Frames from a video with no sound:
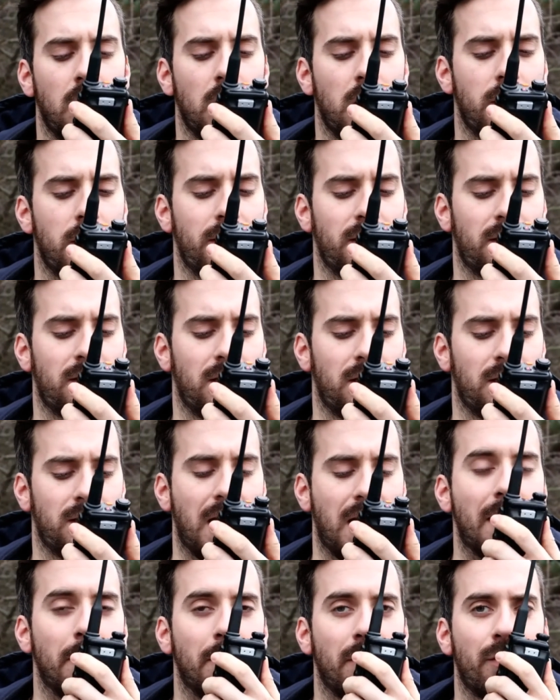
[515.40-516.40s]
RT82. Uh, this
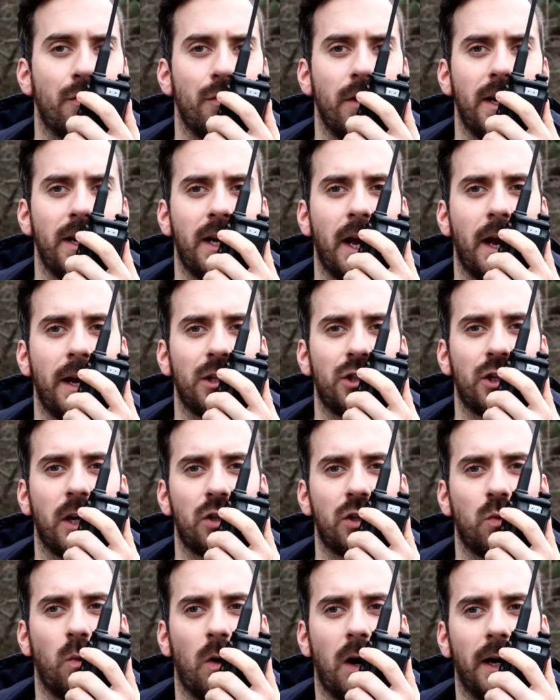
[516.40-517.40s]
is M3
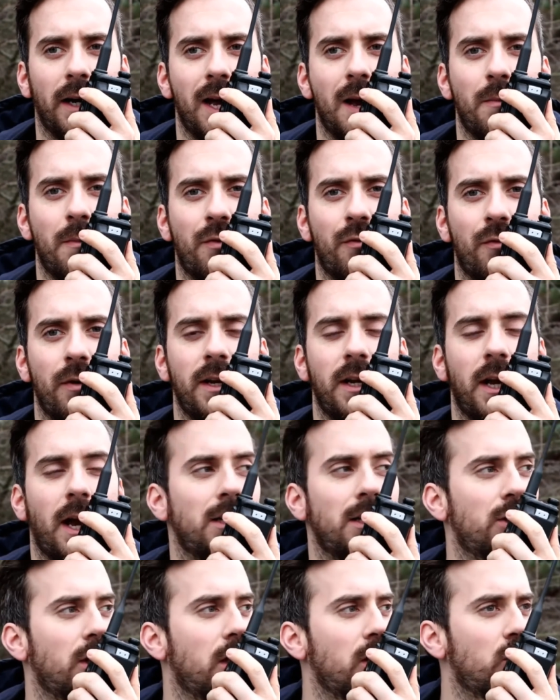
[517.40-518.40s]
HHY M3
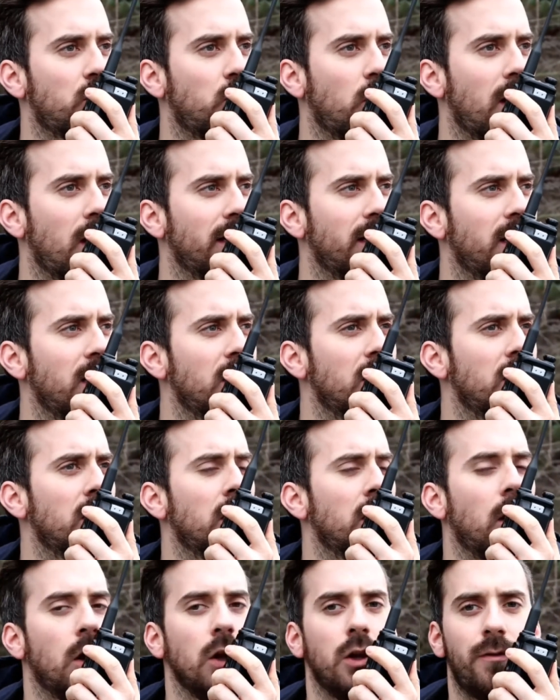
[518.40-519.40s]

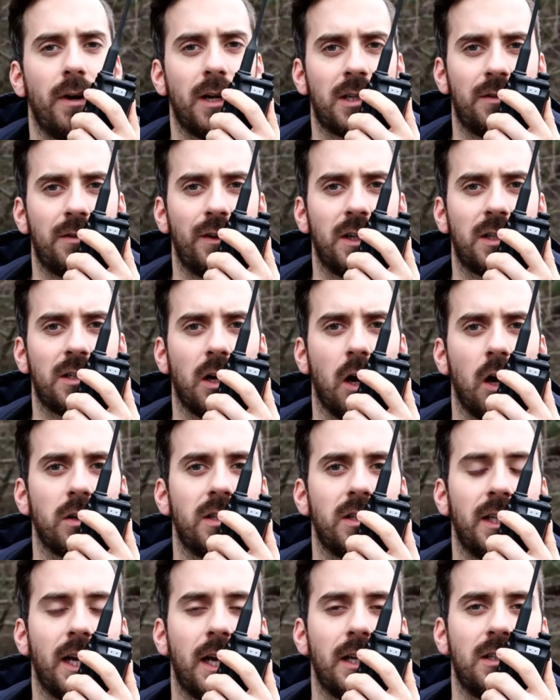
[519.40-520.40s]
HHY on the Retevis
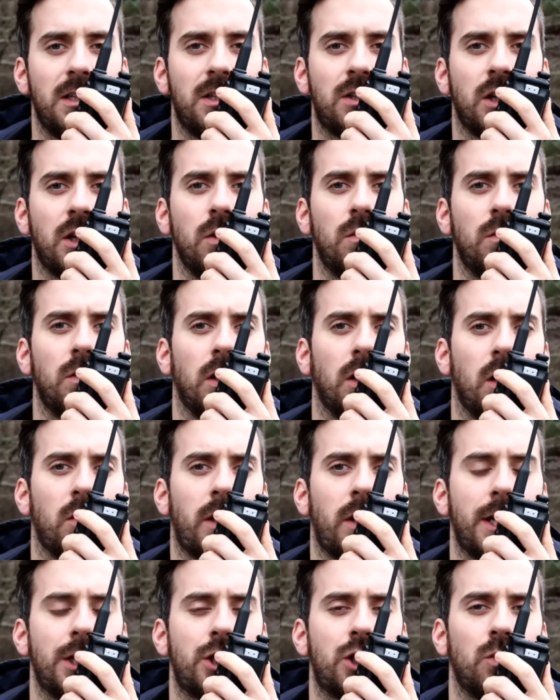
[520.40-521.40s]
RT82 at
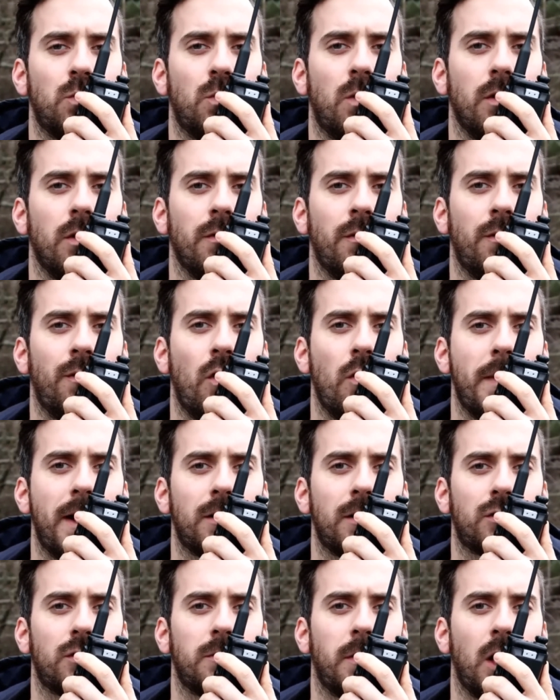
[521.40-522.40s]
location 1, 4
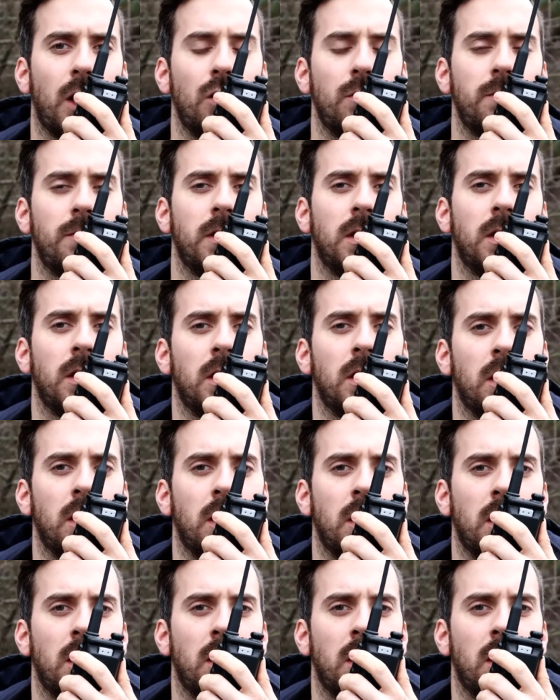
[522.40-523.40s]
miles from home
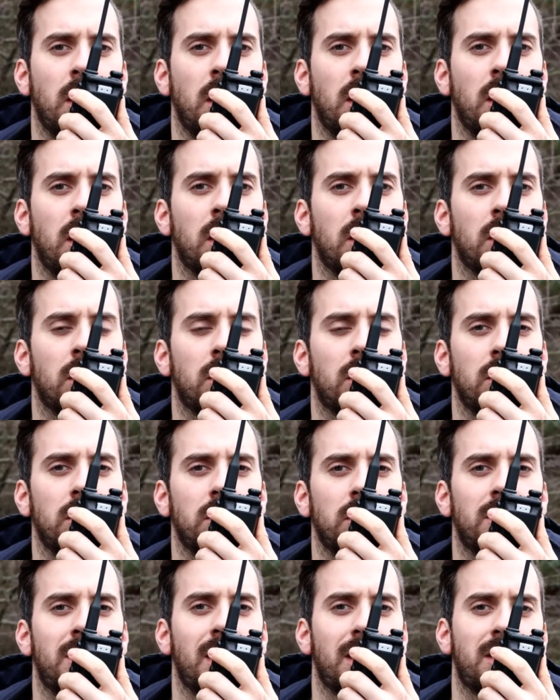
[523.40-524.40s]

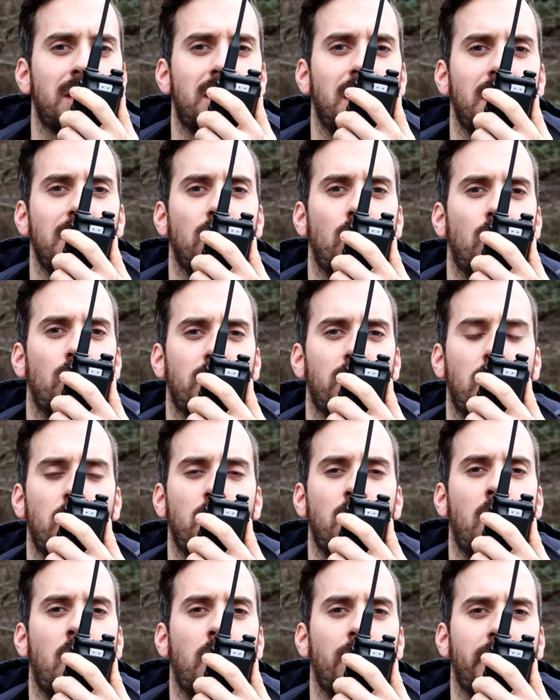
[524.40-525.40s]
Testing
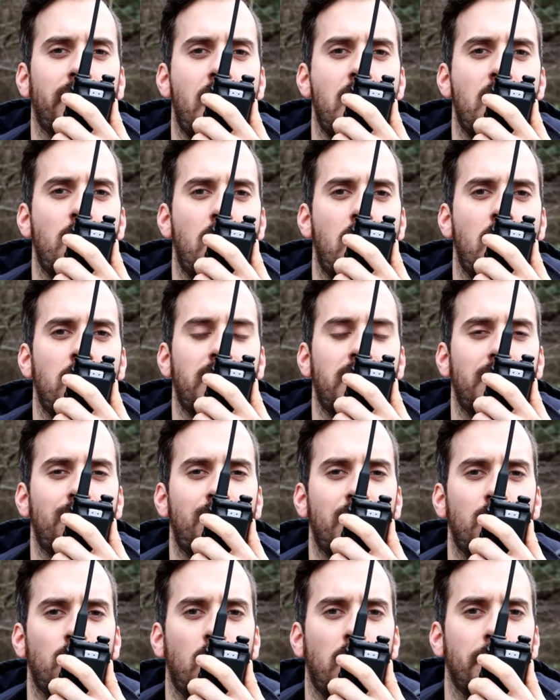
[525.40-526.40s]
audio on the AOR
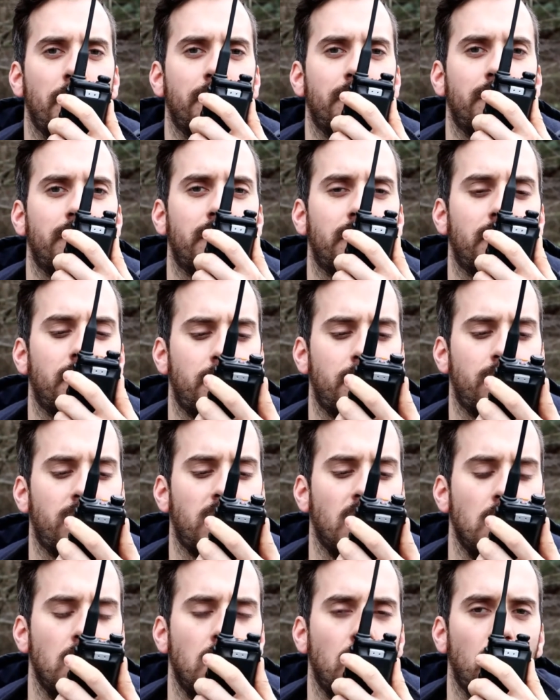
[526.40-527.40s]
DV1.
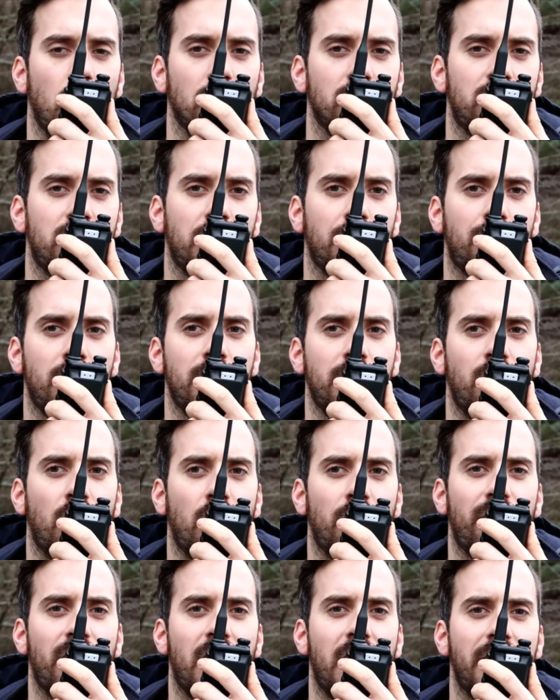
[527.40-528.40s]

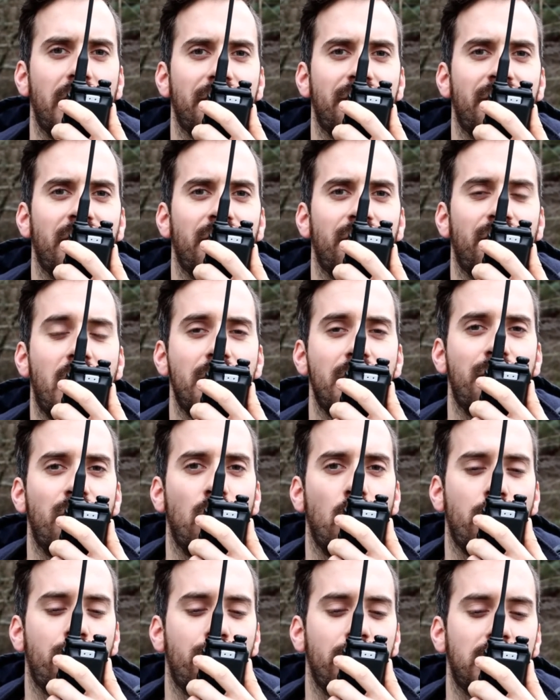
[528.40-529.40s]
12345
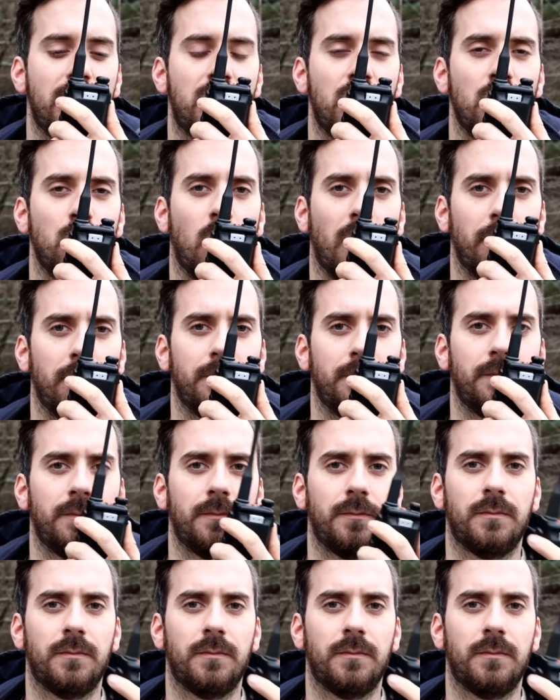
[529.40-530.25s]
54321.